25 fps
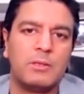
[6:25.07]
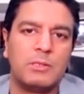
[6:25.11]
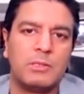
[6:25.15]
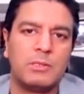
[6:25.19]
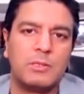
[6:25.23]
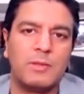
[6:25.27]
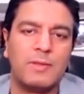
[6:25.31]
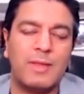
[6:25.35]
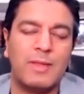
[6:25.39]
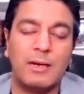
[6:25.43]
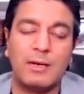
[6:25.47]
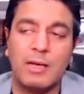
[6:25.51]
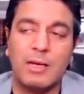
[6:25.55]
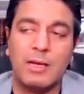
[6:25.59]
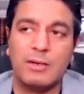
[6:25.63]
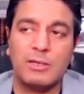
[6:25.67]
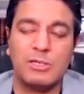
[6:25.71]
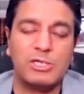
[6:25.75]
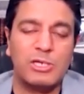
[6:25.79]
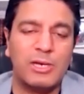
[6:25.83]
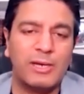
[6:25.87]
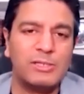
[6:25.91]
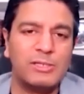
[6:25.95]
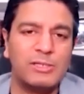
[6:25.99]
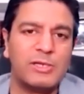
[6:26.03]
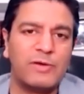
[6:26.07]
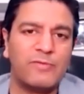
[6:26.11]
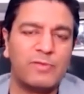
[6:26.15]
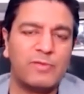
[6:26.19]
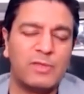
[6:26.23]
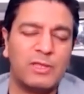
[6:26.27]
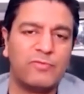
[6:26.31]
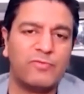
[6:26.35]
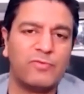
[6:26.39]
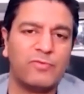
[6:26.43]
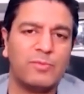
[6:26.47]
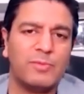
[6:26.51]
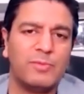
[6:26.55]
So that kind of changed
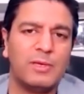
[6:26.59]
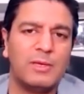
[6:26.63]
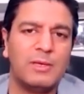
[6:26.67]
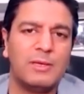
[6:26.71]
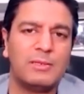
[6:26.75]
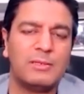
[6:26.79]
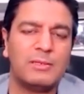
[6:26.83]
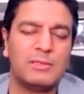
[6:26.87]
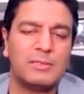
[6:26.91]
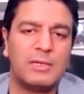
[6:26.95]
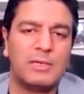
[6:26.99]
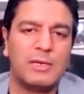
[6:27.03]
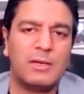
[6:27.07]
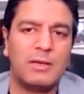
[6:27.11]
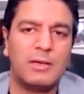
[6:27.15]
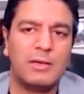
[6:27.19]
everything for me. And,